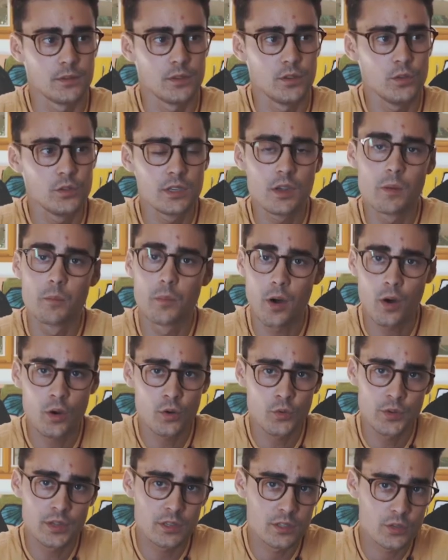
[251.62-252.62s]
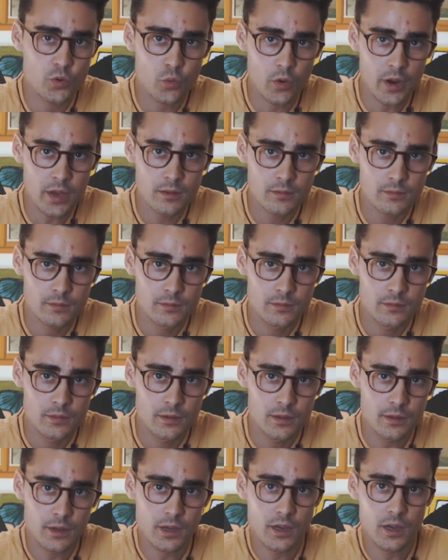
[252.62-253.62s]
Using a borrowed ring is great.
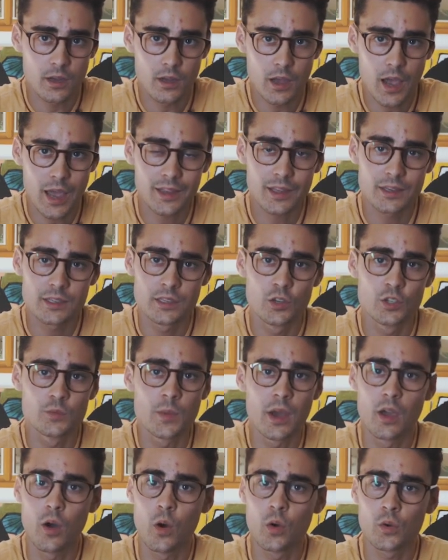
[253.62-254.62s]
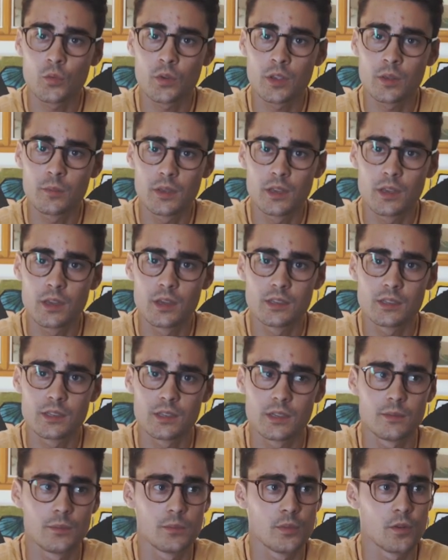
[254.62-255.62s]
I like to use my own ring
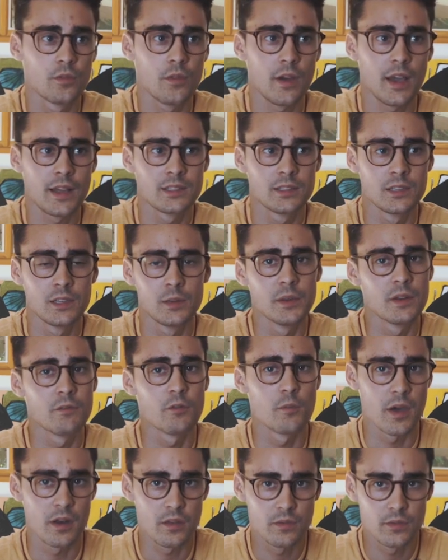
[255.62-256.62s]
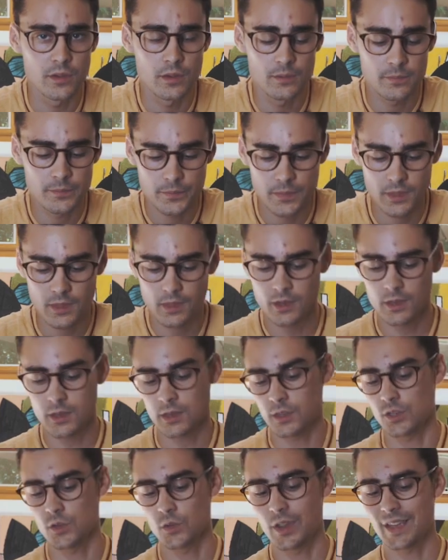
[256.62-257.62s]
because it provides a little bit of a benefit.
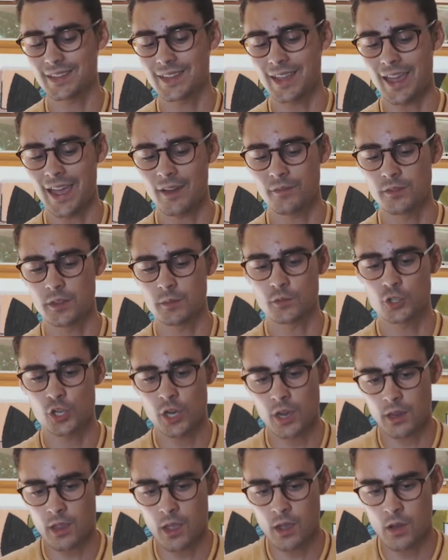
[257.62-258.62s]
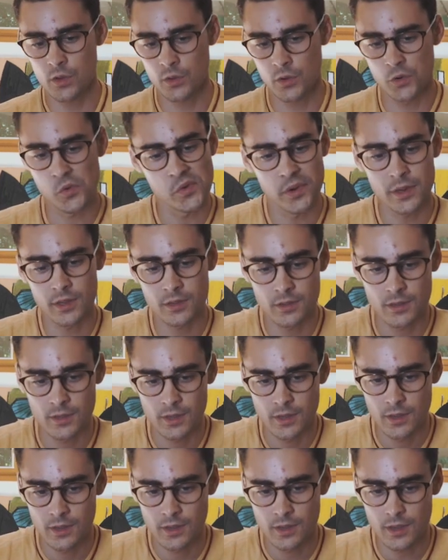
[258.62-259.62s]
You get to have them check out your ring,
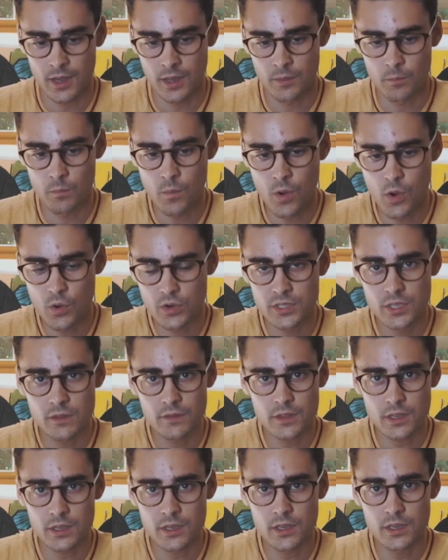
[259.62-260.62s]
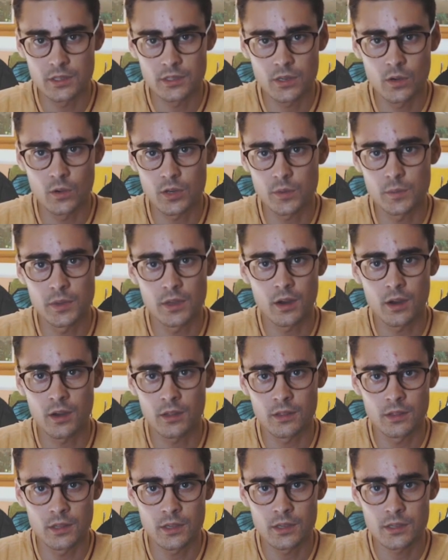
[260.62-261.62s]
and most of the heat is going to be
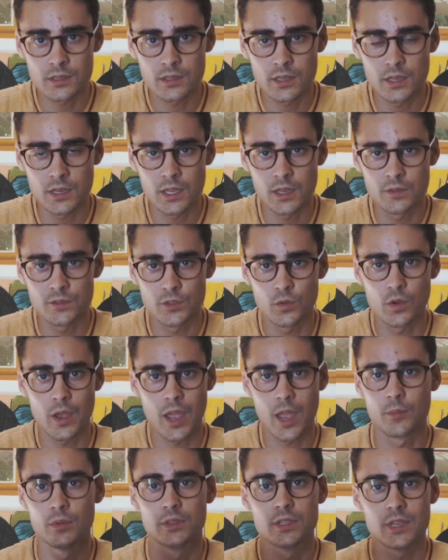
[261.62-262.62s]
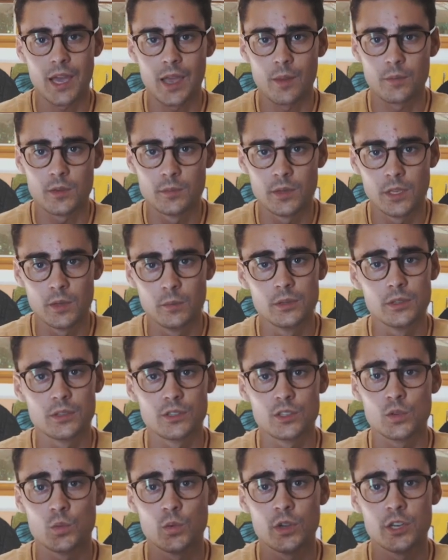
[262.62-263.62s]
on this, and it gives you ample time to be able
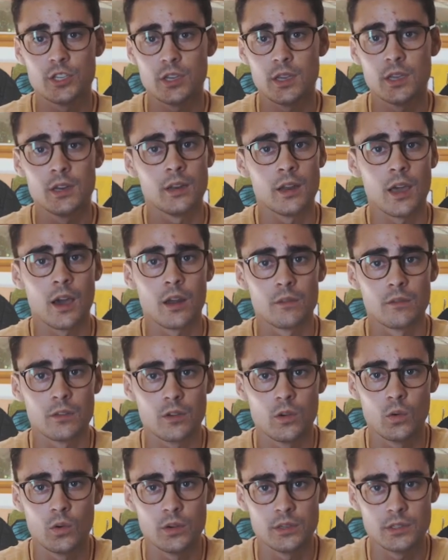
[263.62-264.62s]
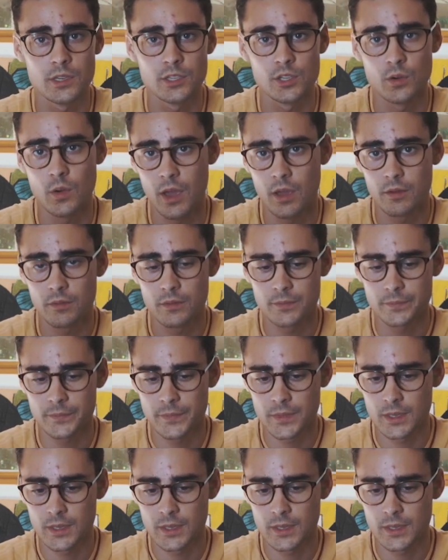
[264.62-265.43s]
to switch in and out of the coins that you have.